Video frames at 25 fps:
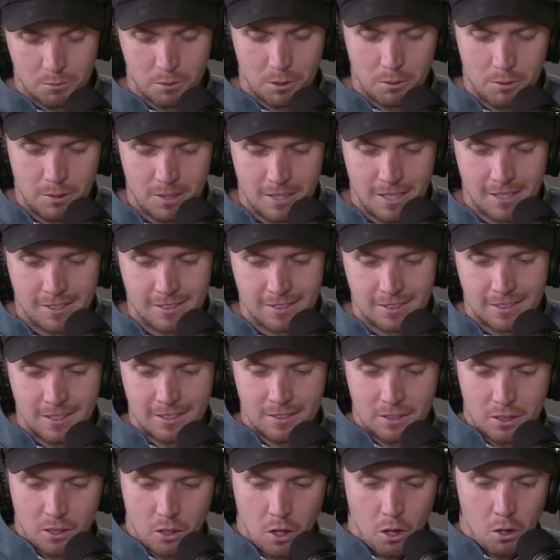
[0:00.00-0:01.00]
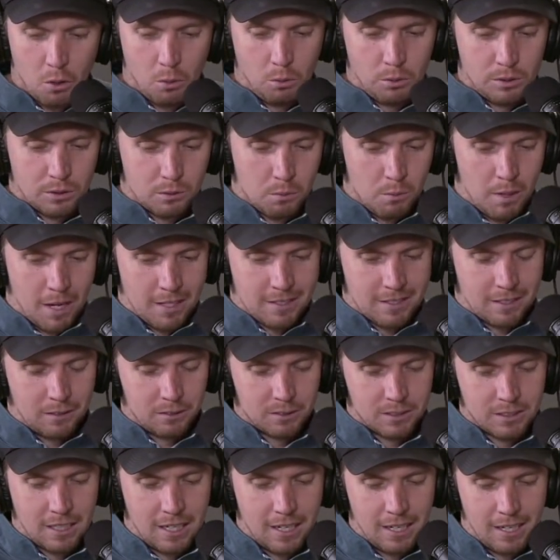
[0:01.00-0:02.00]
doing this, it's cold. It's wet
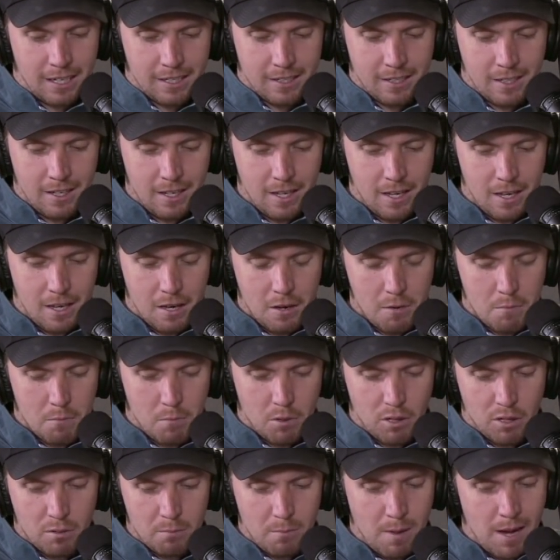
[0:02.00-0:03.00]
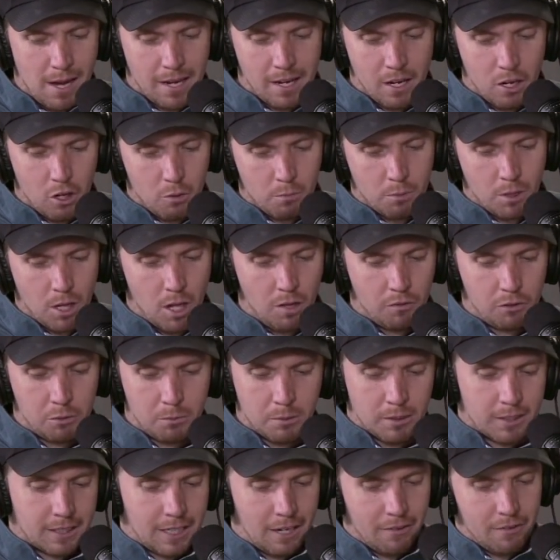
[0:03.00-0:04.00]
outside. But at my home golf club,
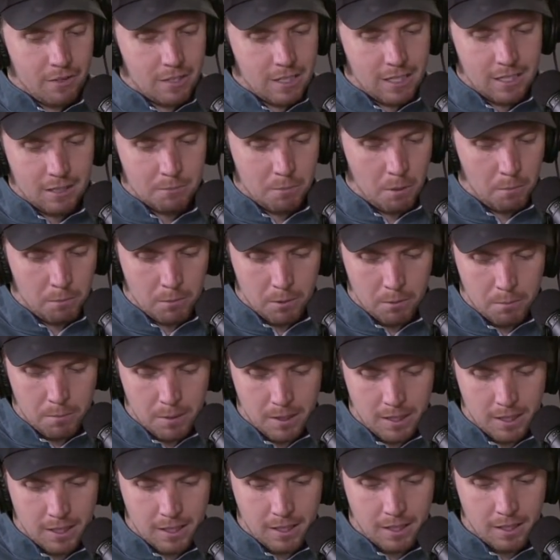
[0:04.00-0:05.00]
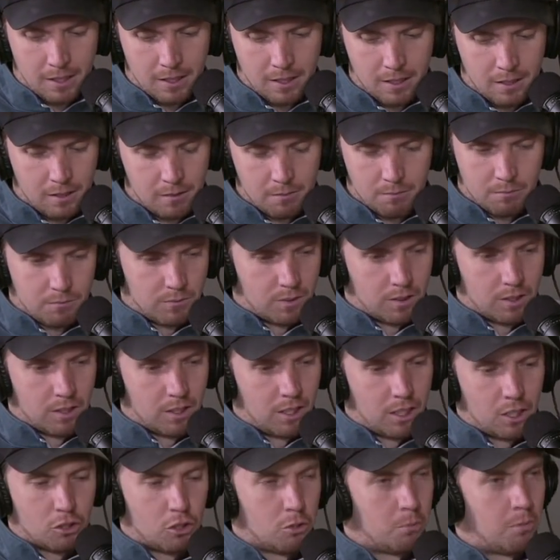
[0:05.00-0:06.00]
I can guarantee there'll probably be
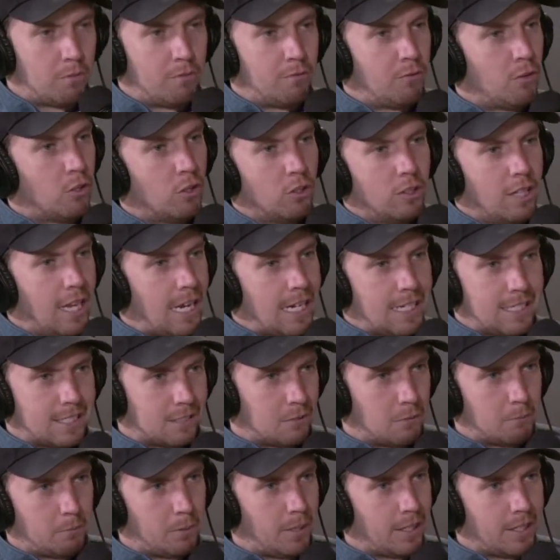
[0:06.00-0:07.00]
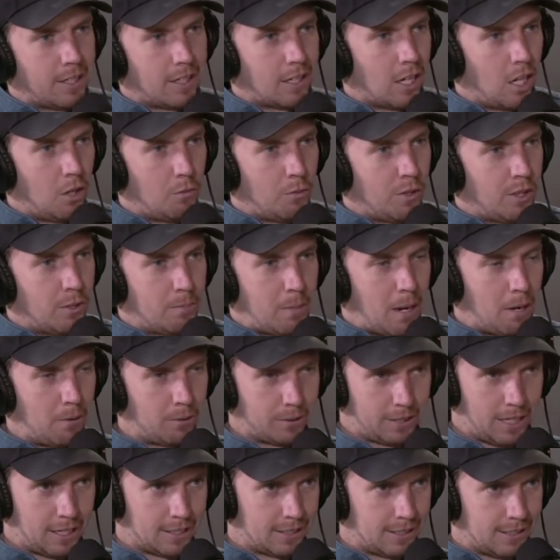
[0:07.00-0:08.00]
a group of 4 ladies going playing golf with the power
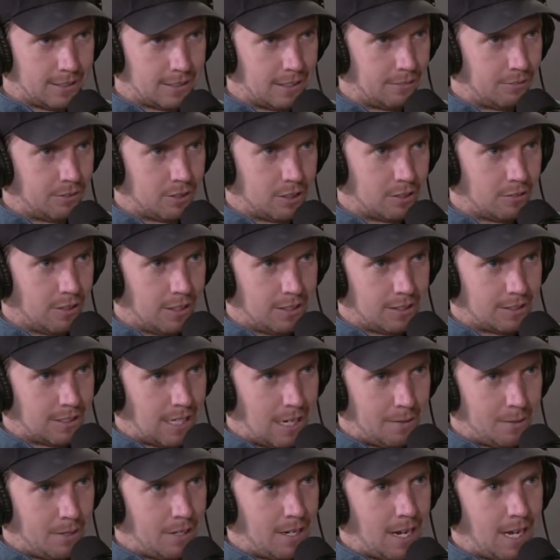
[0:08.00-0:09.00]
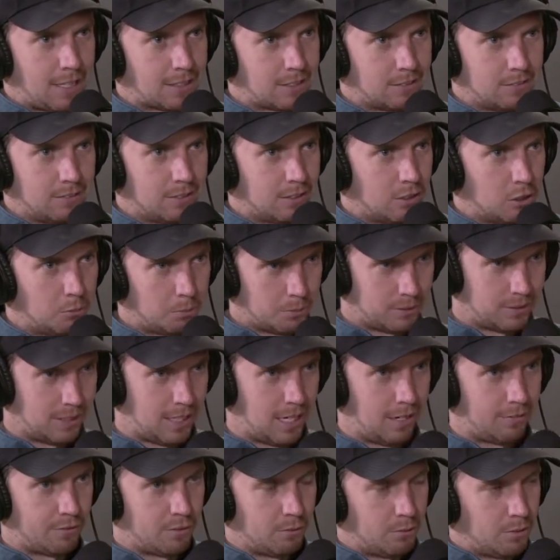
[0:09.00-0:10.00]
caddies and having a great time and a natter and a cup of tea
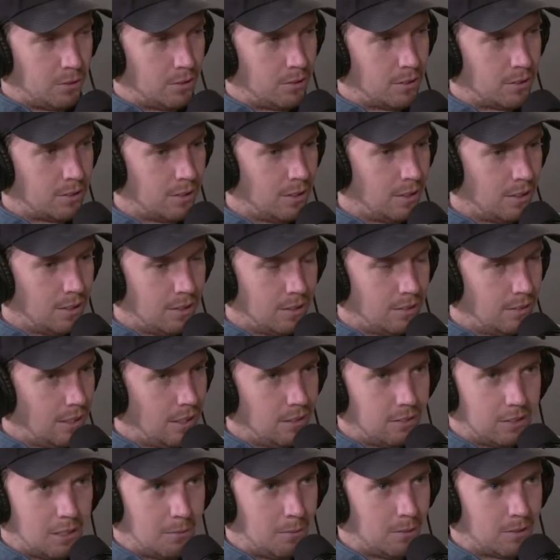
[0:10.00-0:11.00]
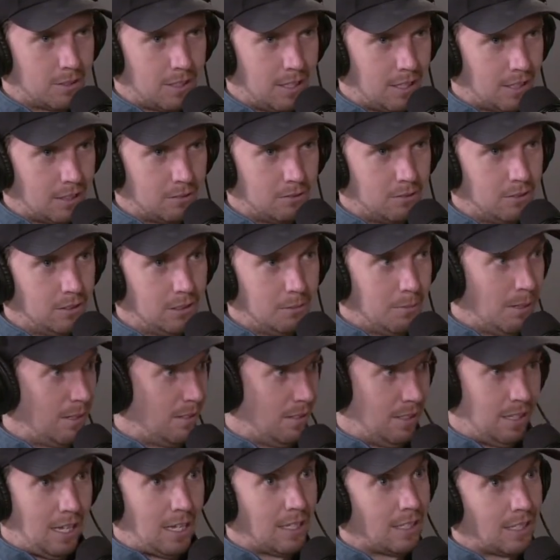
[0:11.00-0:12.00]
afterwards. They don't care about Tiger Woods. They might
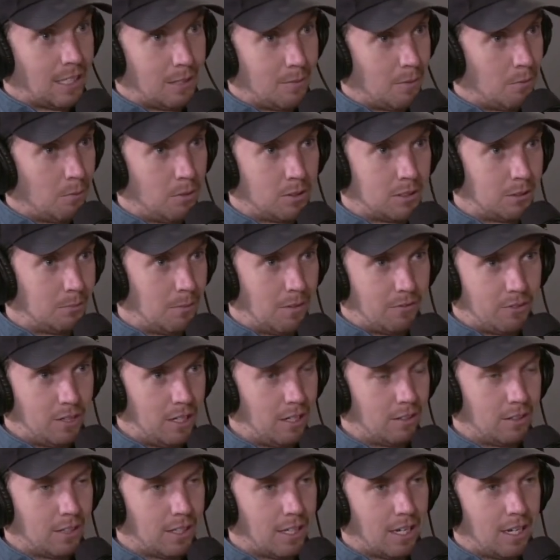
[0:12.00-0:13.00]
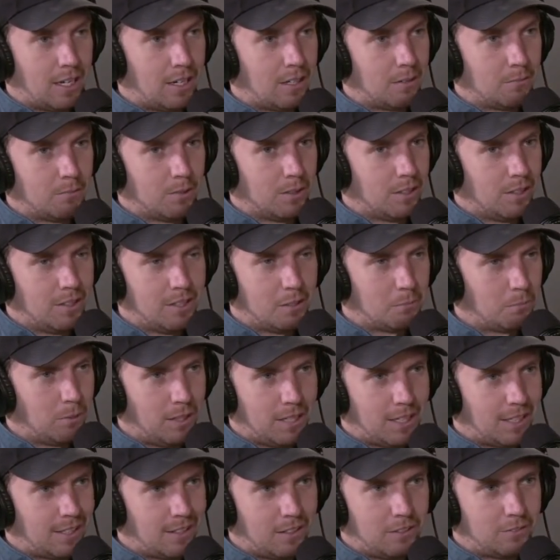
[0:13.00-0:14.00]
like him and watch him every now and again, but they're not
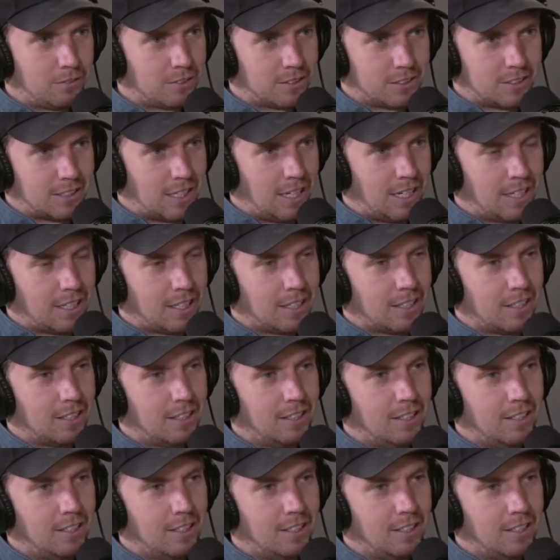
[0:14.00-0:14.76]
playing golf with a Tiger.